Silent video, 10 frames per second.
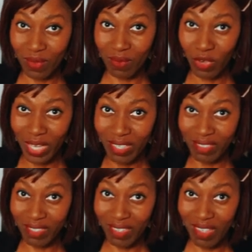
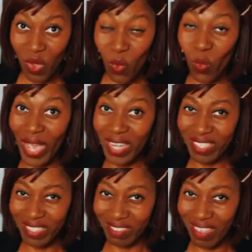right? While
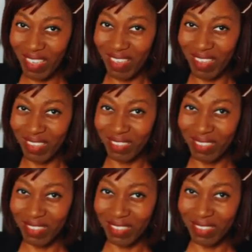he's there
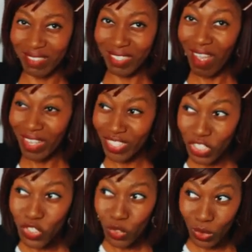
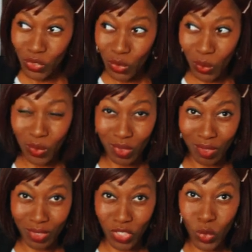targeting your
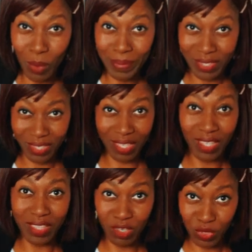soul, you are busy saying
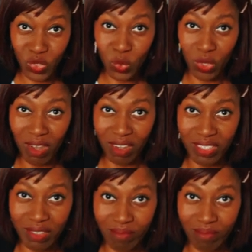that there is no God.